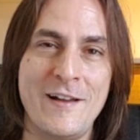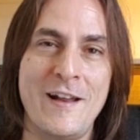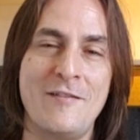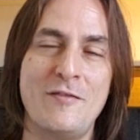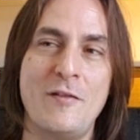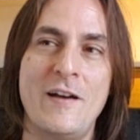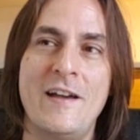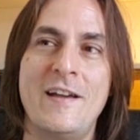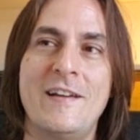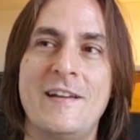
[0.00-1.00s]
enough
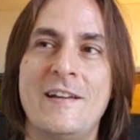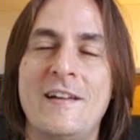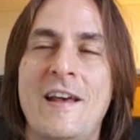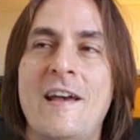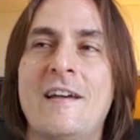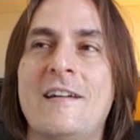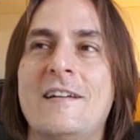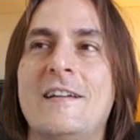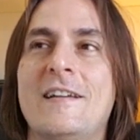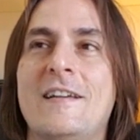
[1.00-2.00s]
way, in a
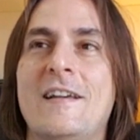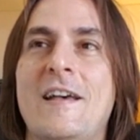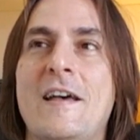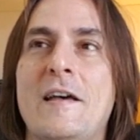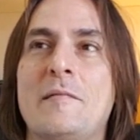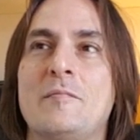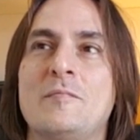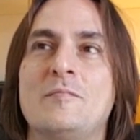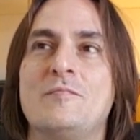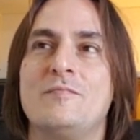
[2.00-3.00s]

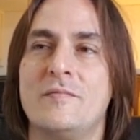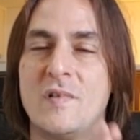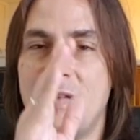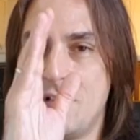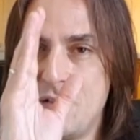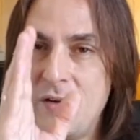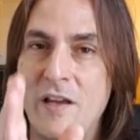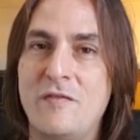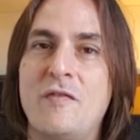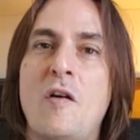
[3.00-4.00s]
um,
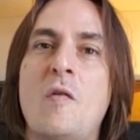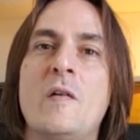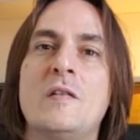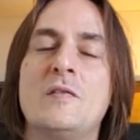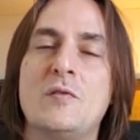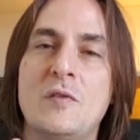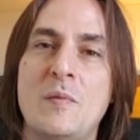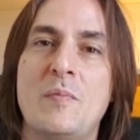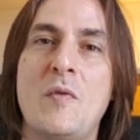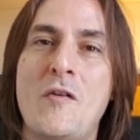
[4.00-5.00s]
straightforward, to
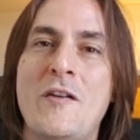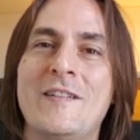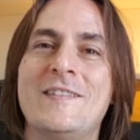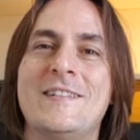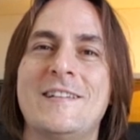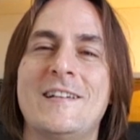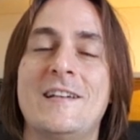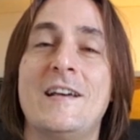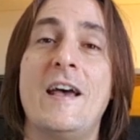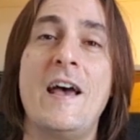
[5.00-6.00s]
the point,
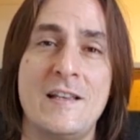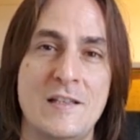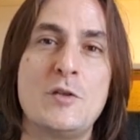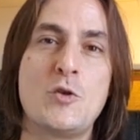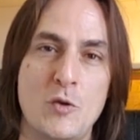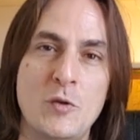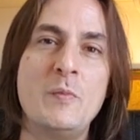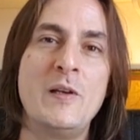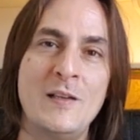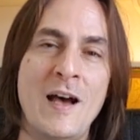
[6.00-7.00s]
as it
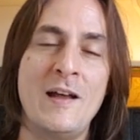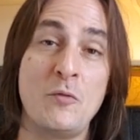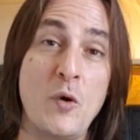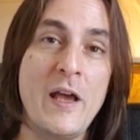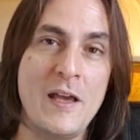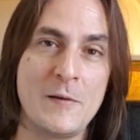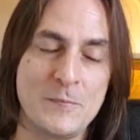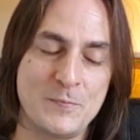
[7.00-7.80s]
should be done way.